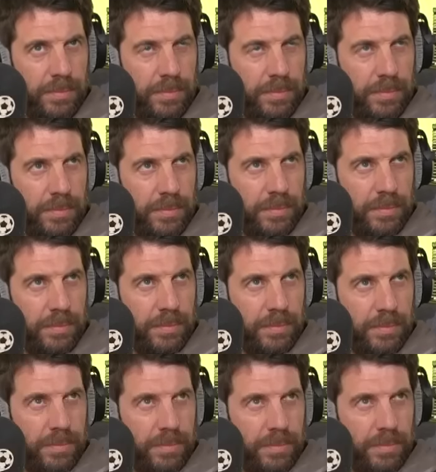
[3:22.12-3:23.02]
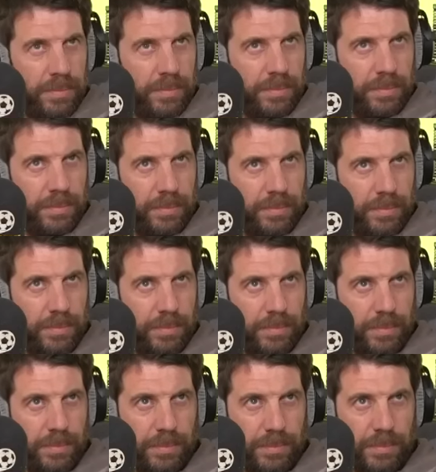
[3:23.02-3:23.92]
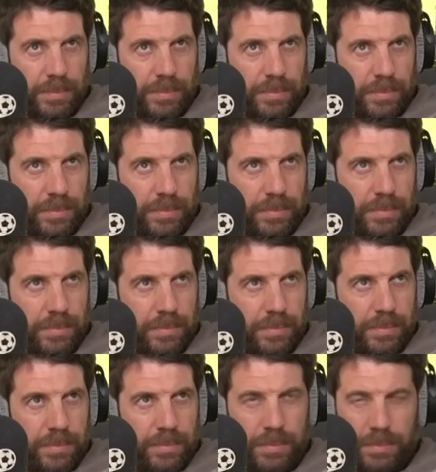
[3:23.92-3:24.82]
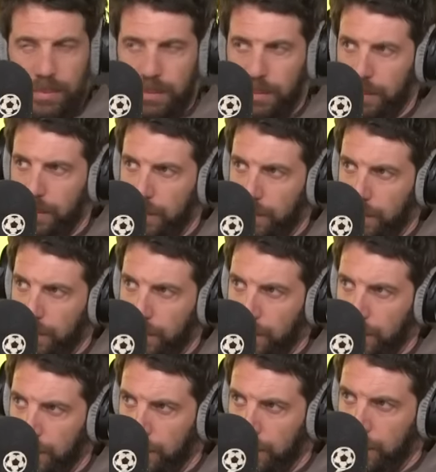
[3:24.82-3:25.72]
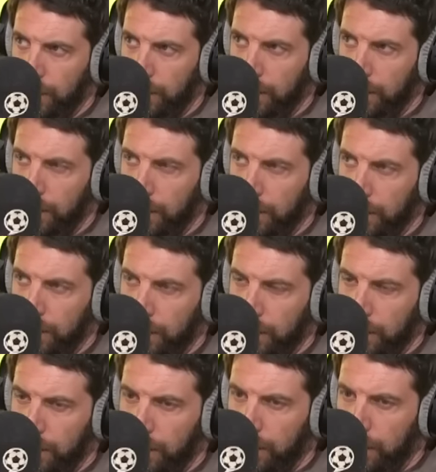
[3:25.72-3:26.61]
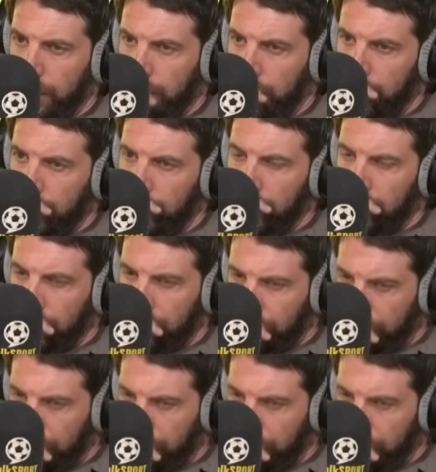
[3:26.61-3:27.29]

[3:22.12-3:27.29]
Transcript: This person isn't speaking.